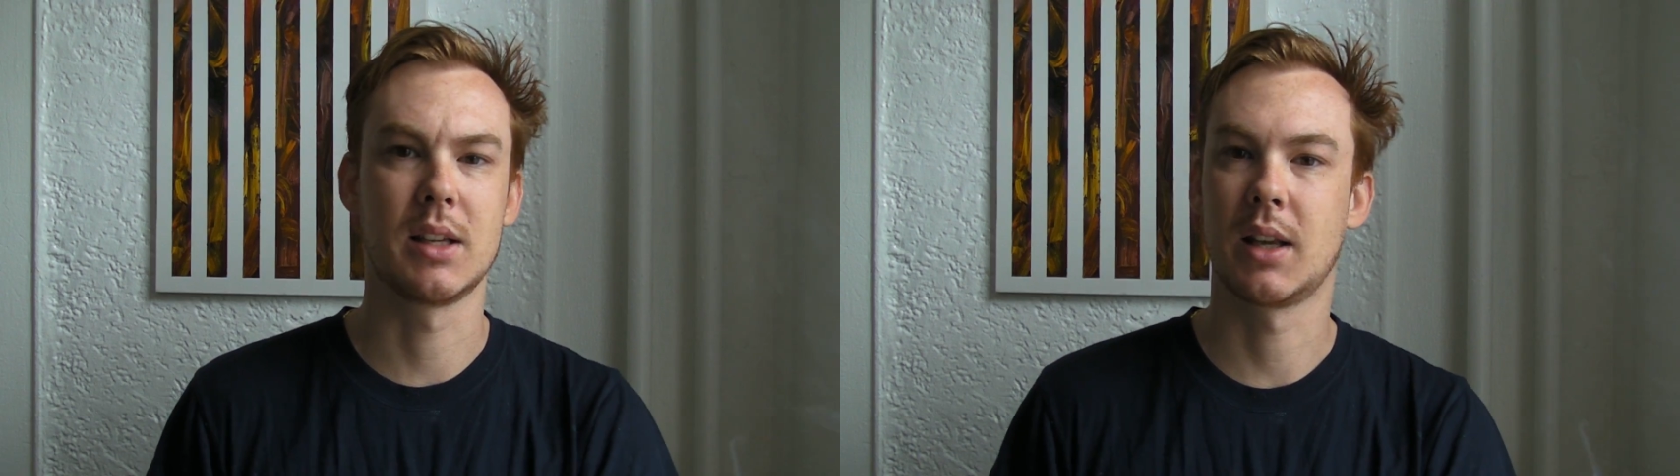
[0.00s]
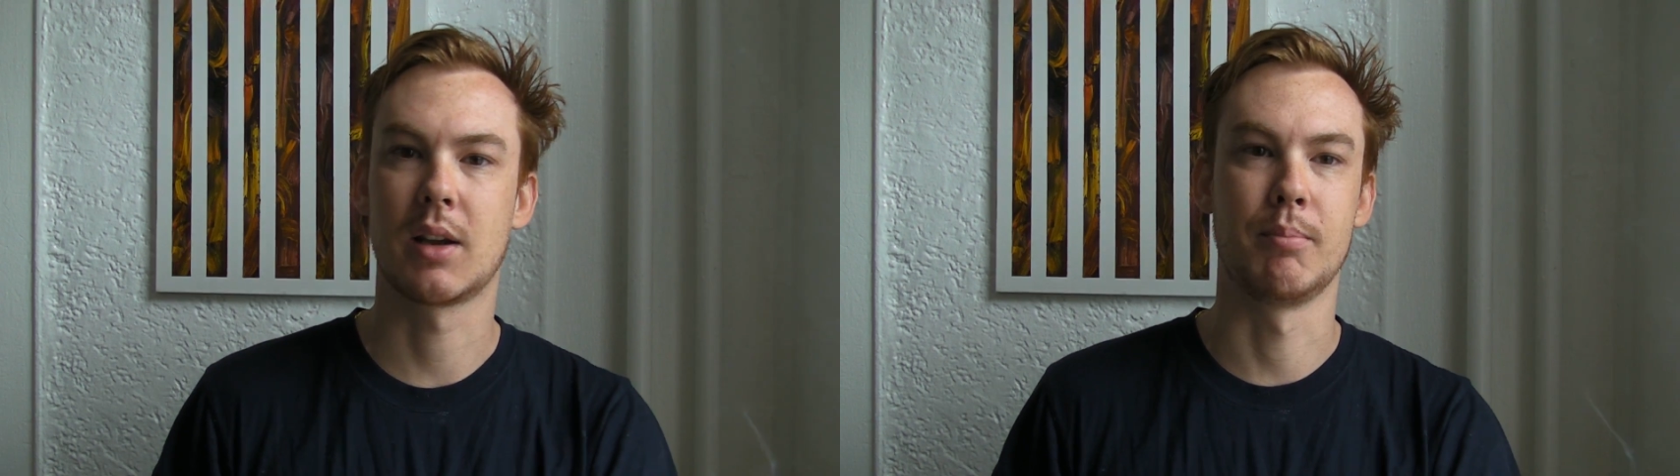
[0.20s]

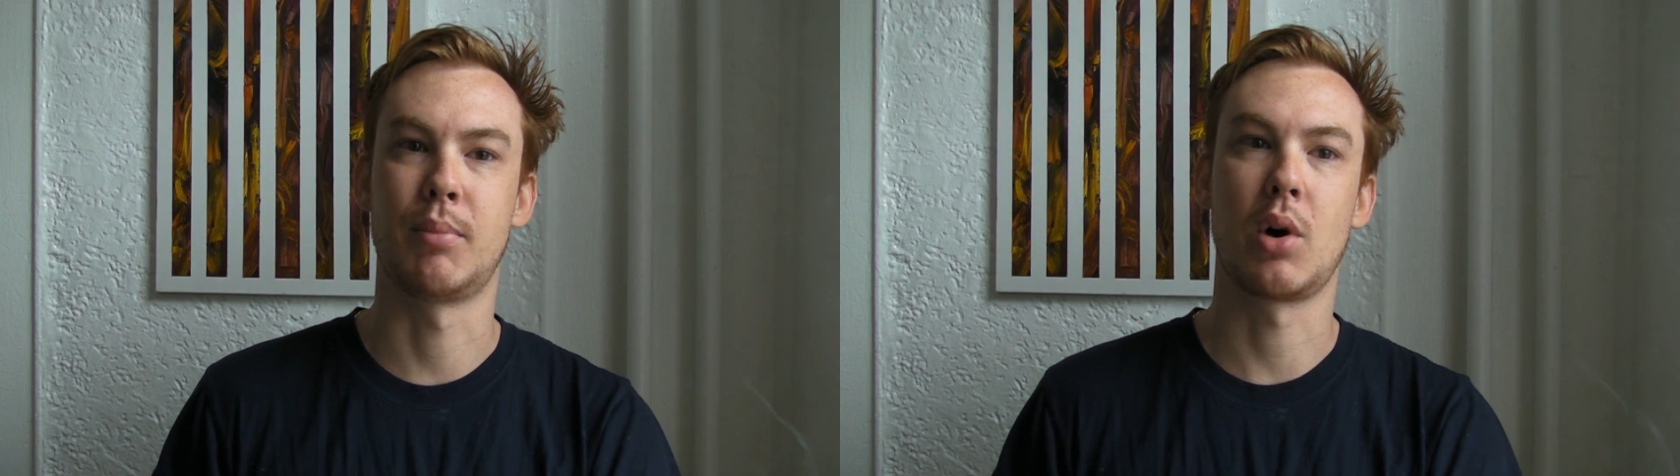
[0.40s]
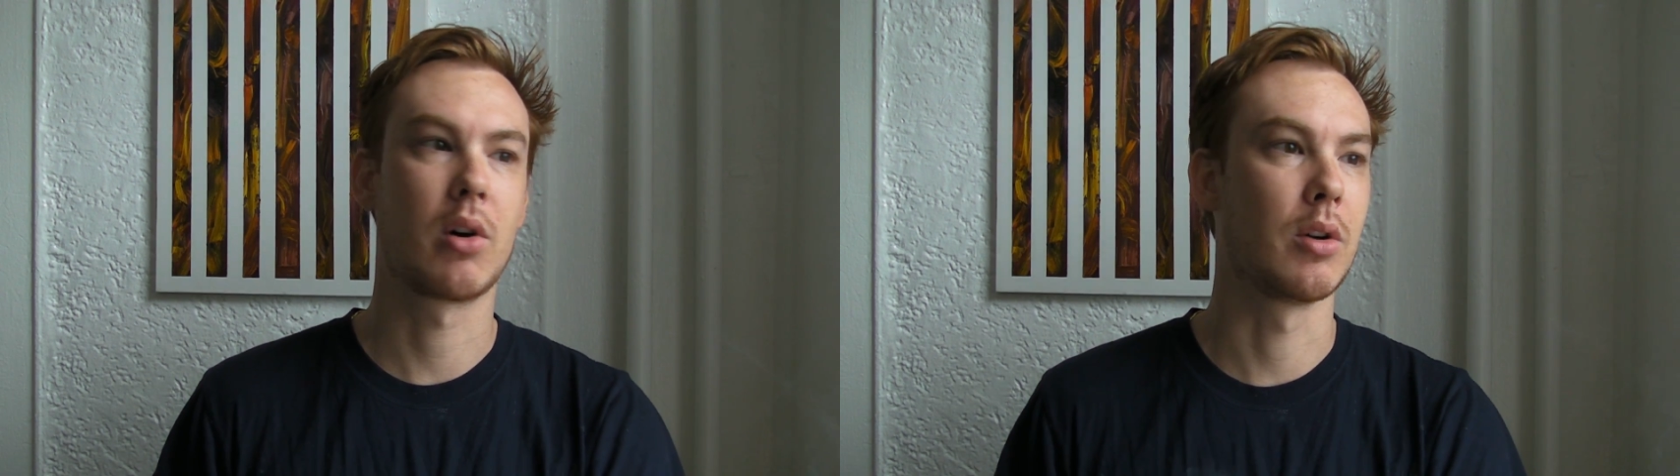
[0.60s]
They could
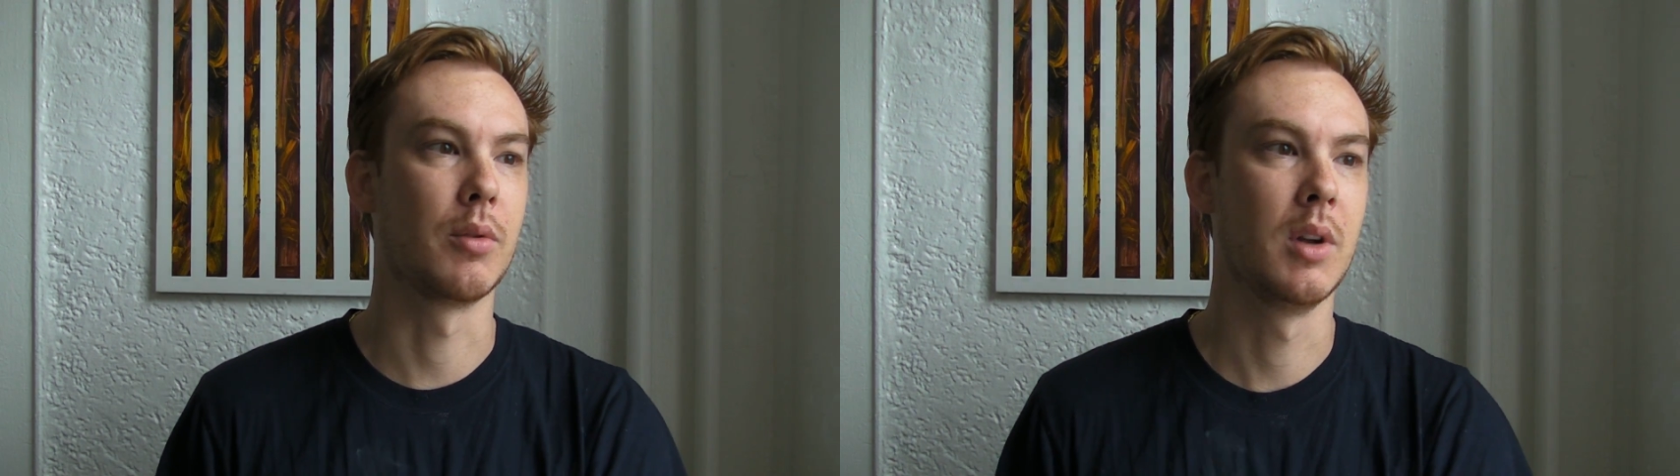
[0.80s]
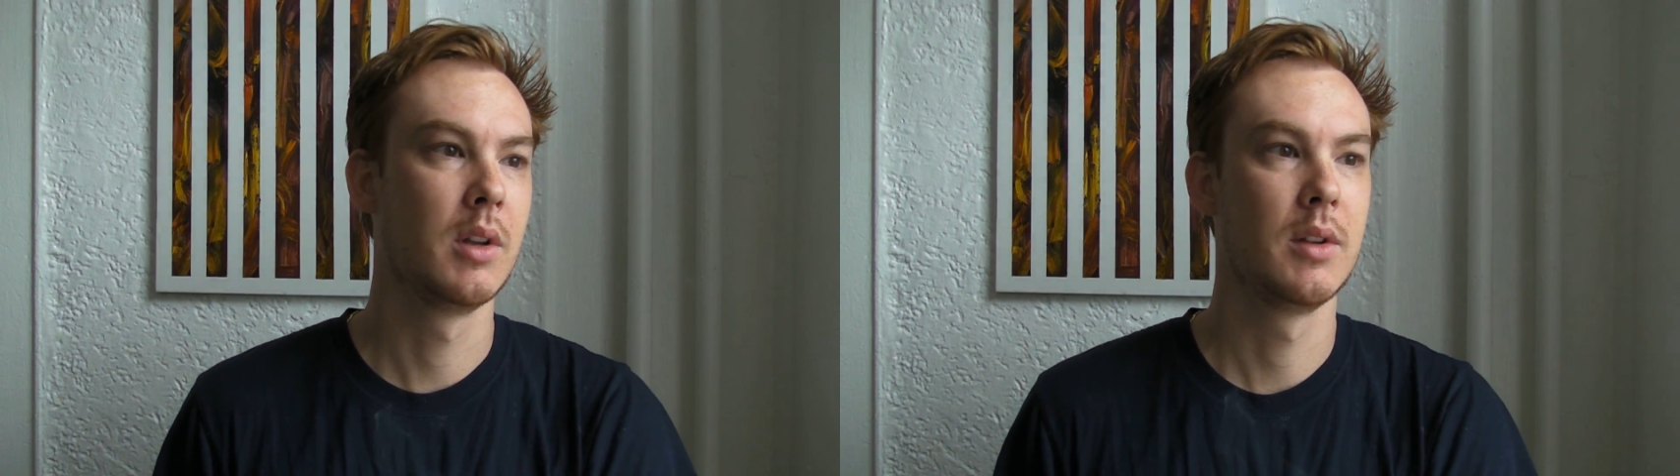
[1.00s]

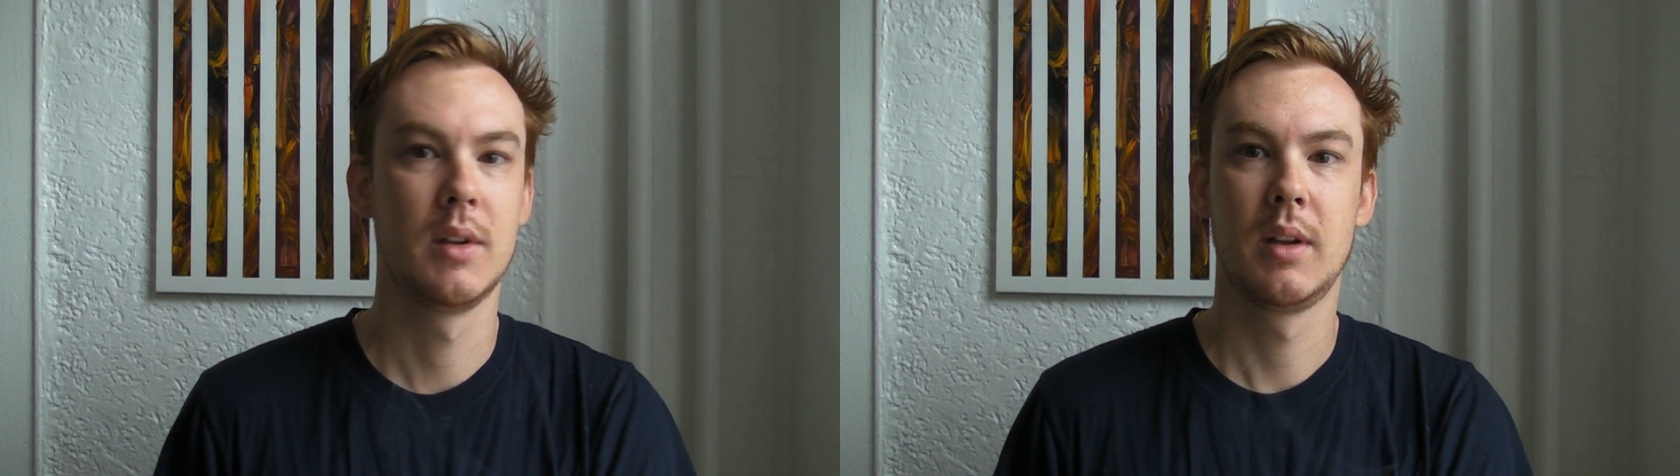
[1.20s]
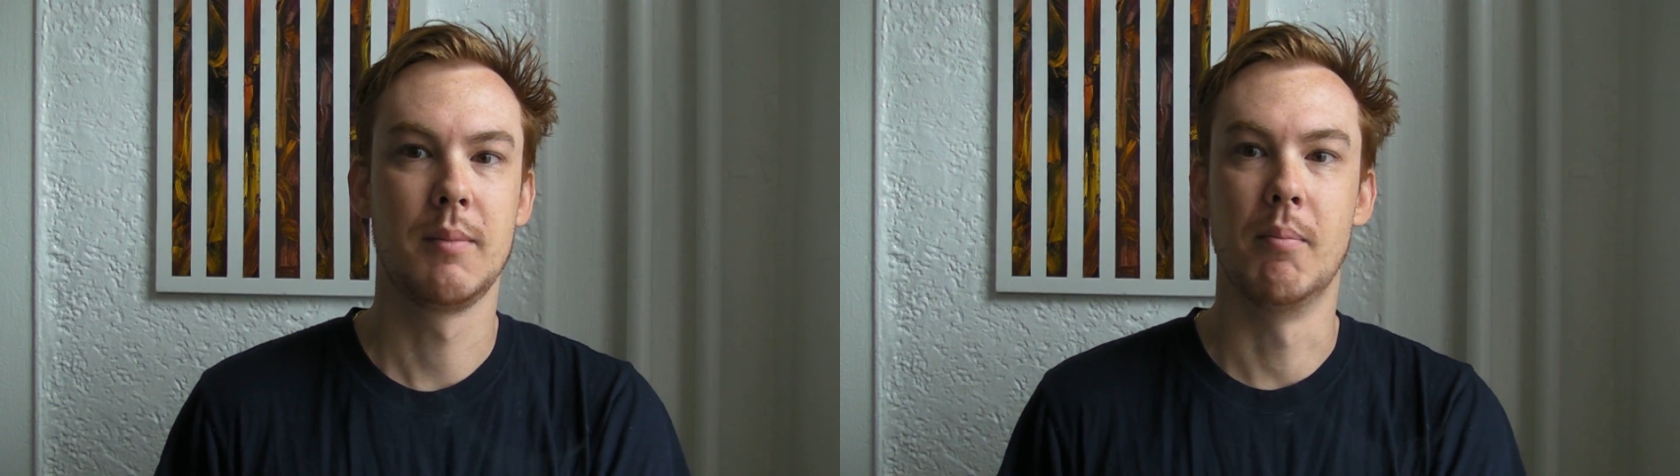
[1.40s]
borrow
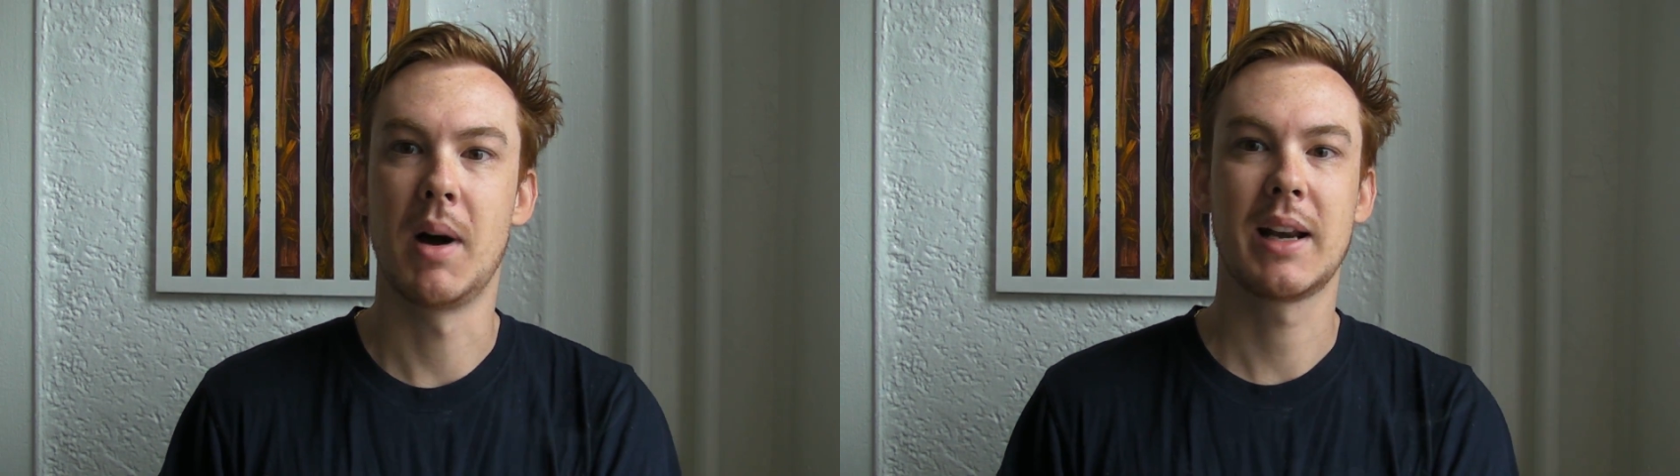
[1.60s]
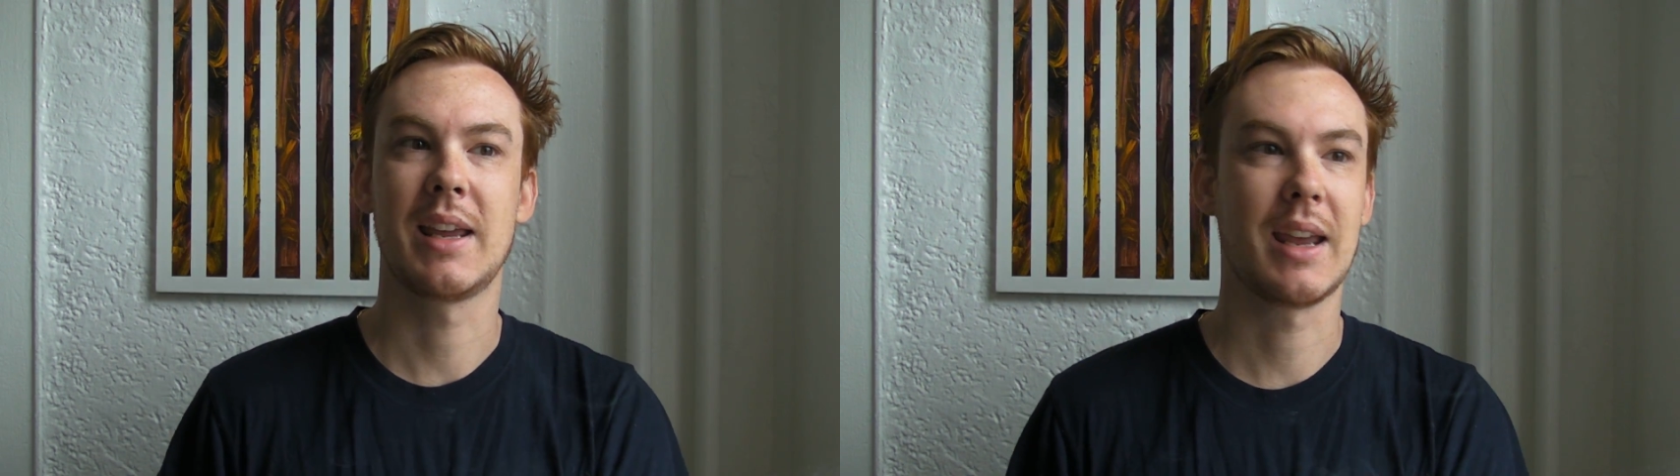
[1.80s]

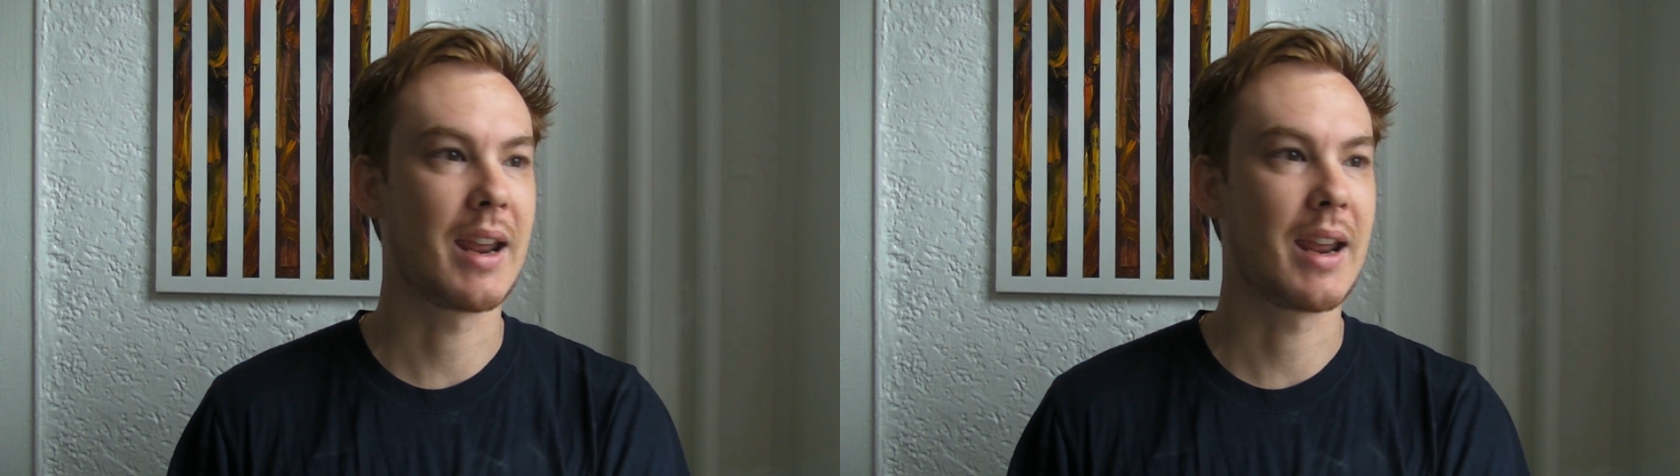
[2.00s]
money